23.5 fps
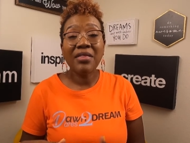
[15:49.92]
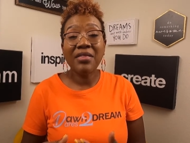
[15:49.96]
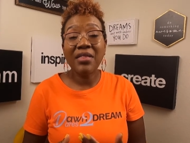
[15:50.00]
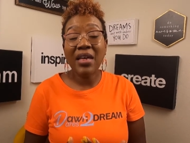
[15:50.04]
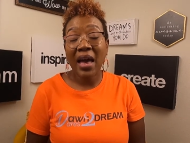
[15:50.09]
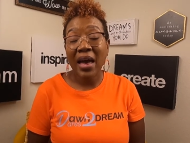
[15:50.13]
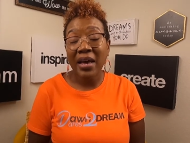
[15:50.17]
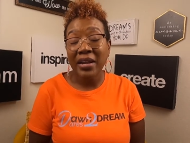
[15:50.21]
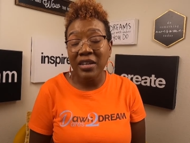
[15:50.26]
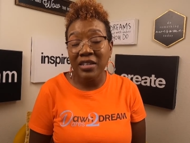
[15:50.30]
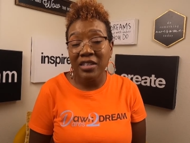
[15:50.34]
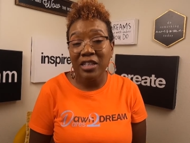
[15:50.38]

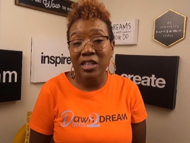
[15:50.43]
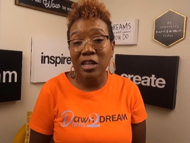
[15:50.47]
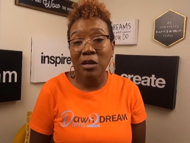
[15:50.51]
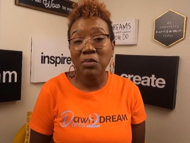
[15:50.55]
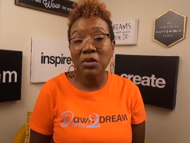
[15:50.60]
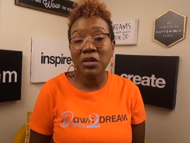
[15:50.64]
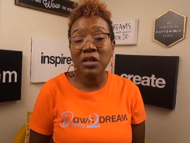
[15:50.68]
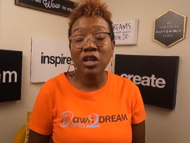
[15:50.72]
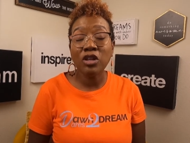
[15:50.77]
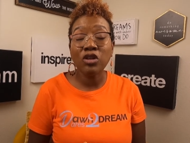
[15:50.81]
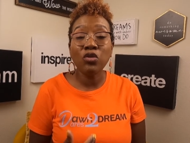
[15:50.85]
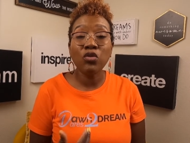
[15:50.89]
That is
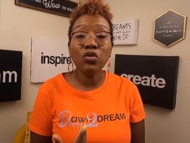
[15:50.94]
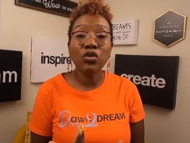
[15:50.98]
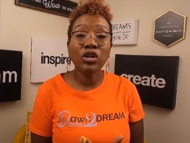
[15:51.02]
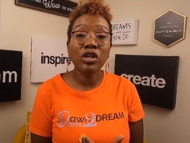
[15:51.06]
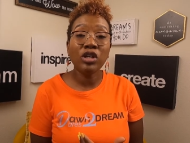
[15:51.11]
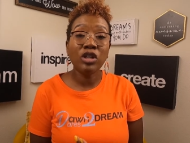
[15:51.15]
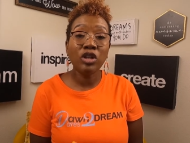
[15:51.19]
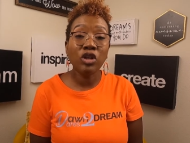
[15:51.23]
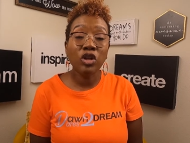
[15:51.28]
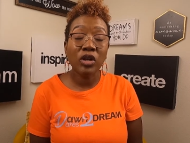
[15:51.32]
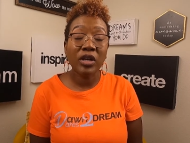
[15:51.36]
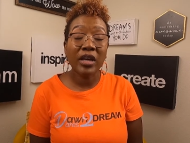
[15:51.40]
something that you
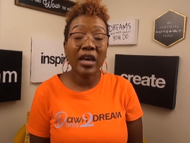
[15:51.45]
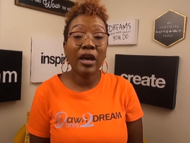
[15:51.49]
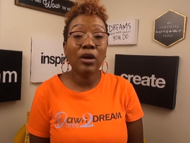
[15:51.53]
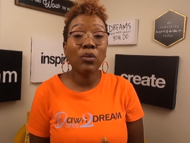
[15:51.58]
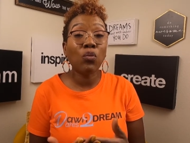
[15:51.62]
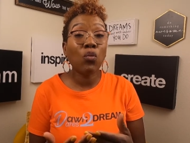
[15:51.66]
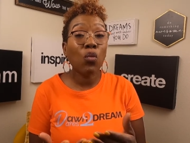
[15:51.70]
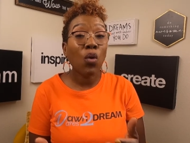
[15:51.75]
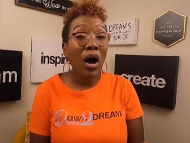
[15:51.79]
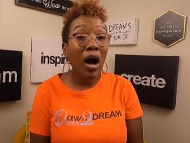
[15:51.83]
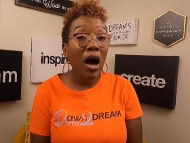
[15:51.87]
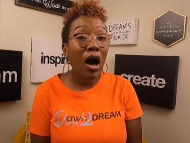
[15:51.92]
could look
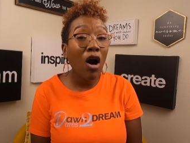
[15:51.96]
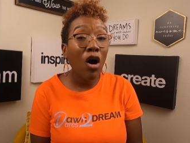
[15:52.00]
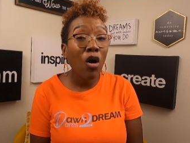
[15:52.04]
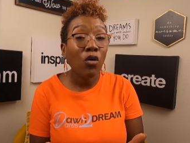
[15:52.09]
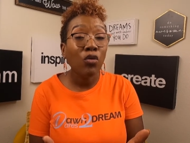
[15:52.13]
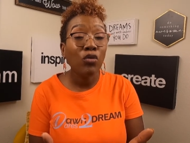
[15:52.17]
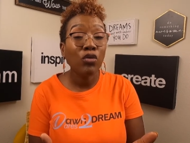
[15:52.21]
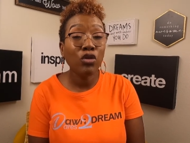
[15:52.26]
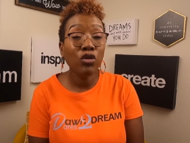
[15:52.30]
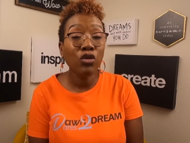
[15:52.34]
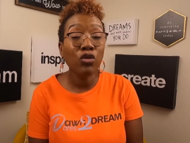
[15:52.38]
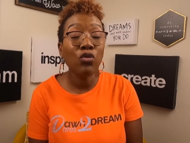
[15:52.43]
at
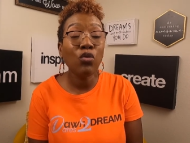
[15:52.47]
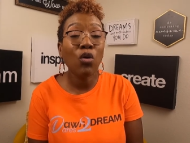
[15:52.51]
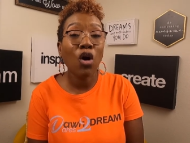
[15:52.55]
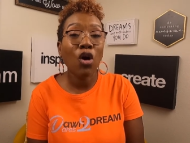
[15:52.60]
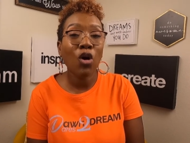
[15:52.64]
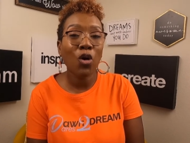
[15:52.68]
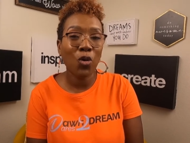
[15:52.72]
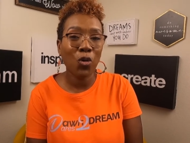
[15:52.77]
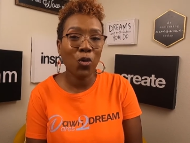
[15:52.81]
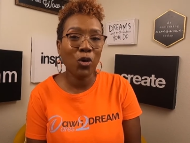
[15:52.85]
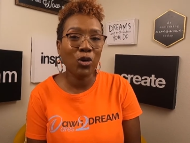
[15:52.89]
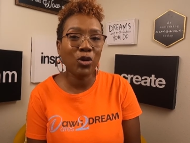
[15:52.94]
while you
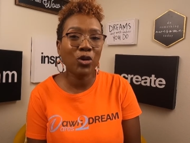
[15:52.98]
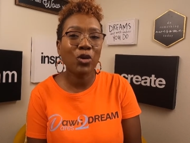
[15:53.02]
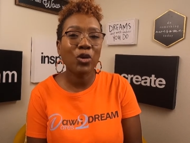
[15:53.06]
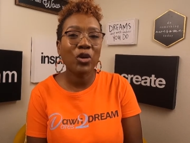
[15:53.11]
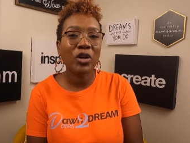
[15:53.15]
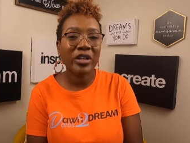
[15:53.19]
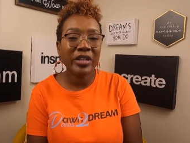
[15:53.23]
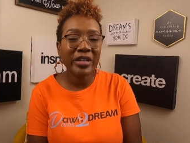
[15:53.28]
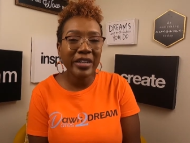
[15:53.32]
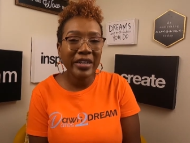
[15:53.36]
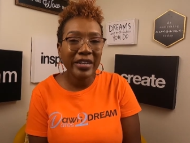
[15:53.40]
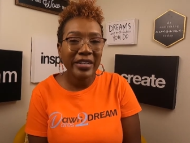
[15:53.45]
are on your
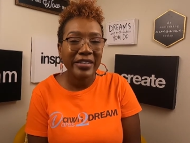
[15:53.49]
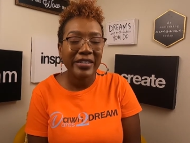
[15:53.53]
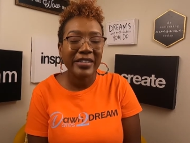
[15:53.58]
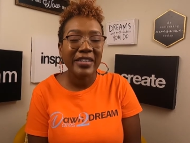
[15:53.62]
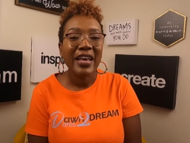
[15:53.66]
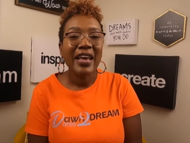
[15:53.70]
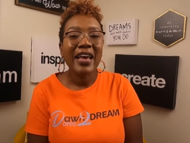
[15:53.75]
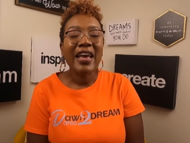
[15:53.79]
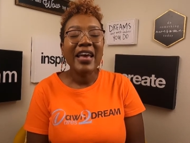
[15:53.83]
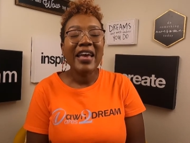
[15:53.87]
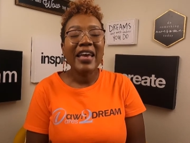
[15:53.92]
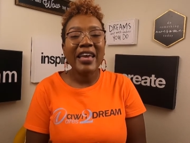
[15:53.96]
cleanse.
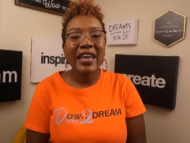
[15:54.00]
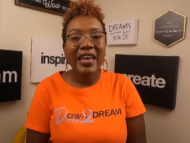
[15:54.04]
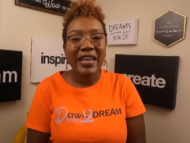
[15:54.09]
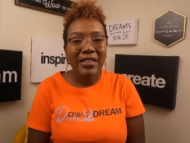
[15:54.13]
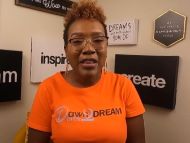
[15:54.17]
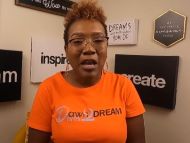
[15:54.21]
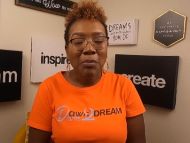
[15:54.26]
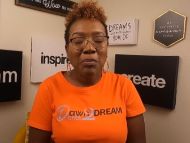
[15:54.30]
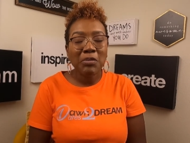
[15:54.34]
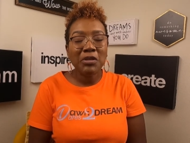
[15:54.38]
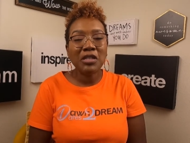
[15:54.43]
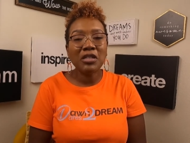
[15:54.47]
In
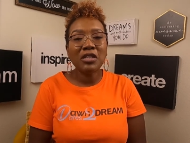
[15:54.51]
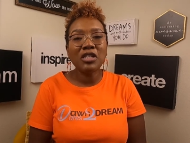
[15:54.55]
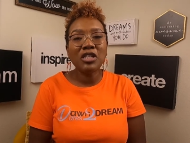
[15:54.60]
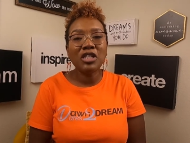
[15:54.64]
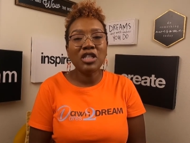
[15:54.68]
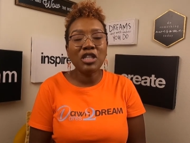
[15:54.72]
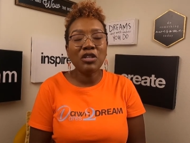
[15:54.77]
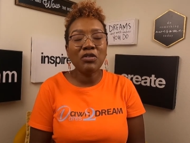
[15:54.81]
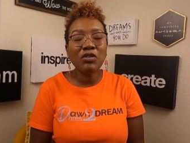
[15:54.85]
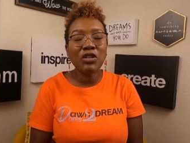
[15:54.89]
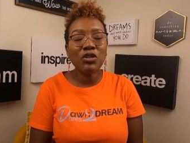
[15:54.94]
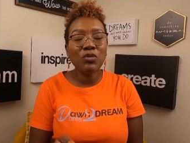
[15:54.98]
that particular
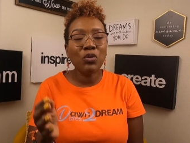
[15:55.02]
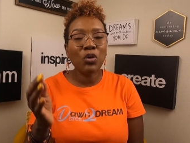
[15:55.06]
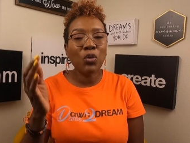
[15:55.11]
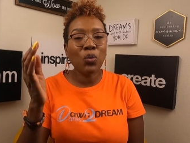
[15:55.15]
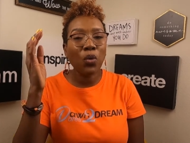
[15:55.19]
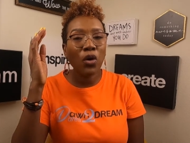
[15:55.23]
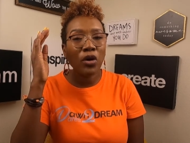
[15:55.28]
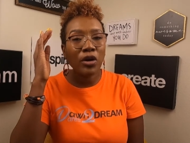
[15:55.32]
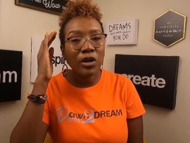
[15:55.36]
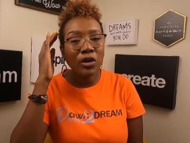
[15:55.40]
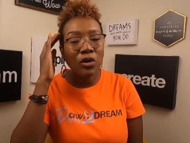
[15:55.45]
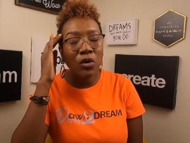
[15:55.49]
series, we're
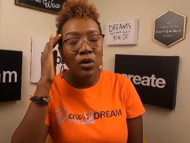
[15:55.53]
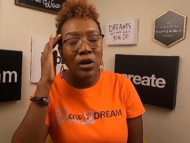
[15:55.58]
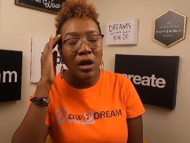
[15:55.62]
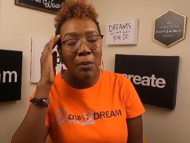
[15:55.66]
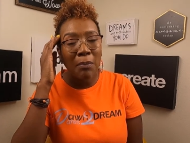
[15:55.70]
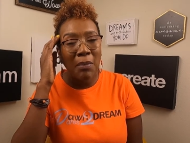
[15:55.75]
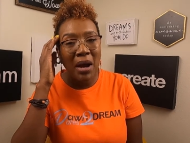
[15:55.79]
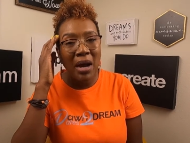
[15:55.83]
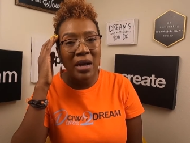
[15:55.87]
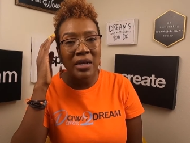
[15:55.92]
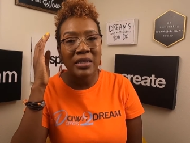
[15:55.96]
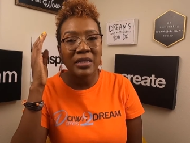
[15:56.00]
working on our
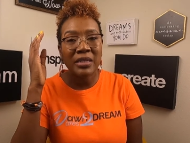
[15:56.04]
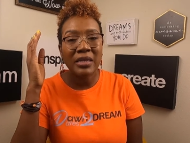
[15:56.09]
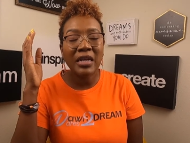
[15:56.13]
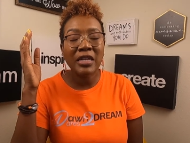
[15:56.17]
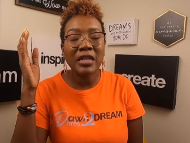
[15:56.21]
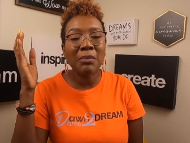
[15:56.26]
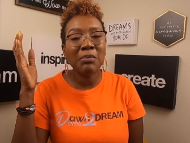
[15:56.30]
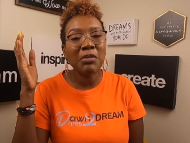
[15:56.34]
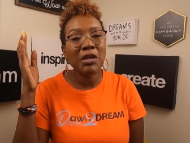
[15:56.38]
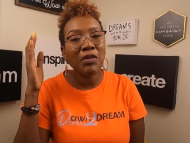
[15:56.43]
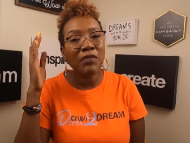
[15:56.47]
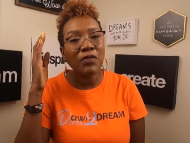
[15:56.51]
mindset,
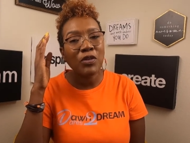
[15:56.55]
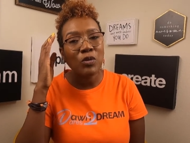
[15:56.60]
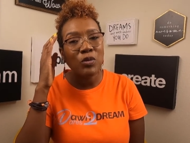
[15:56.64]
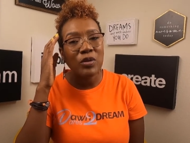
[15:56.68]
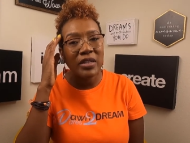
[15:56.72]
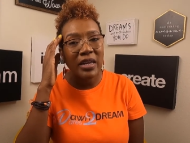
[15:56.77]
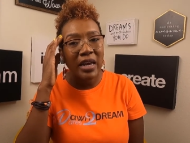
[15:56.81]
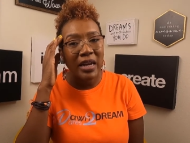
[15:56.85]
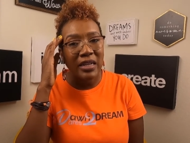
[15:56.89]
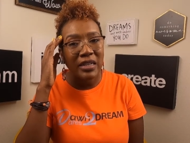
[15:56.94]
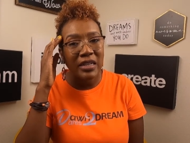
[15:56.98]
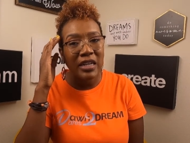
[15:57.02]
and I'm giving you
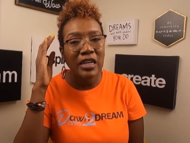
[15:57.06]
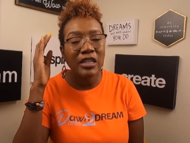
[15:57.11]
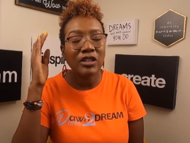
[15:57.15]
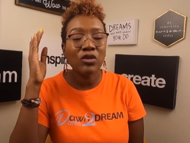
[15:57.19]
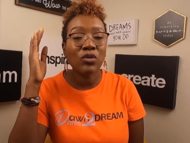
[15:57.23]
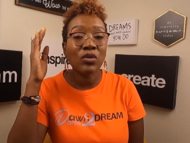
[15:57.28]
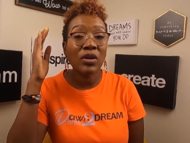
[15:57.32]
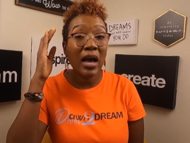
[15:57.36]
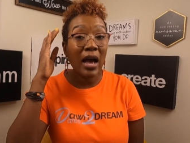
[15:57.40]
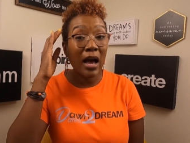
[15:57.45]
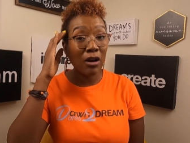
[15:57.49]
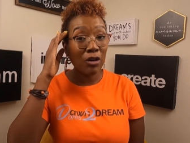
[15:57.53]
techniques
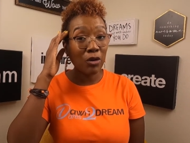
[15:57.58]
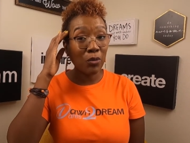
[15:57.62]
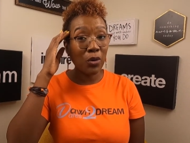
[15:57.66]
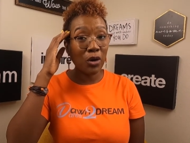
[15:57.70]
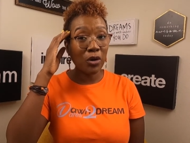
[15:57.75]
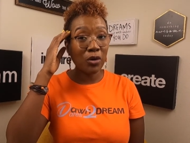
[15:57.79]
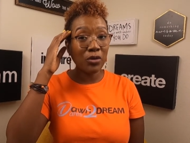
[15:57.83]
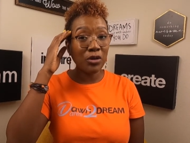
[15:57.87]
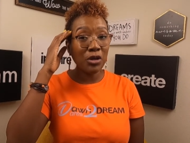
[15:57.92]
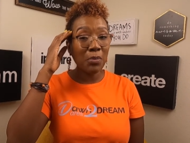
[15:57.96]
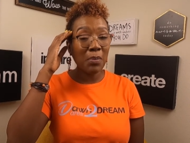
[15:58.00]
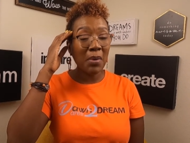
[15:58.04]
on how to
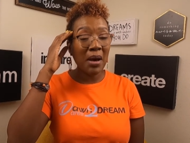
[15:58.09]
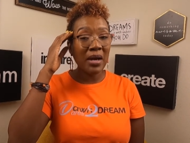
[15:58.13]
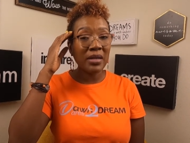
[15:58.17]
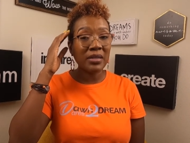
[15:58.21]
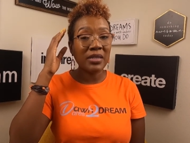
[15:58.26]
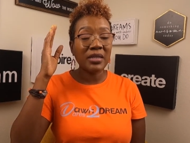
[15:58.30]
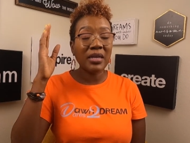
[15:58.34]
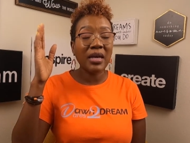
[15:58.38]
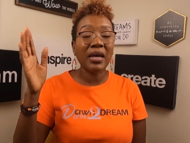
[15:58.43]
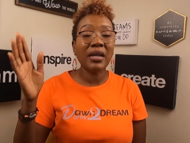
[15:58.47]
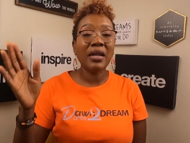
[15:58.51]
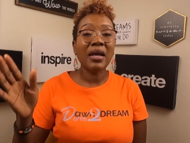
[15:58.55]
work on your
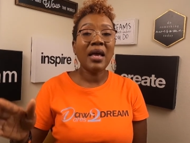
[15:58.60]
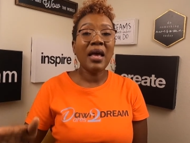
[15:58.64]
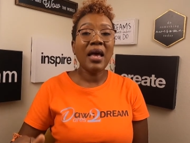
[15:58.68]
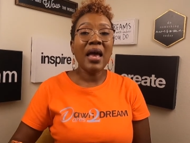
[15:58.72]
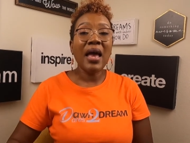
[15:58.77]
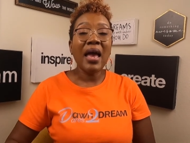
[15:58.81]
mindset.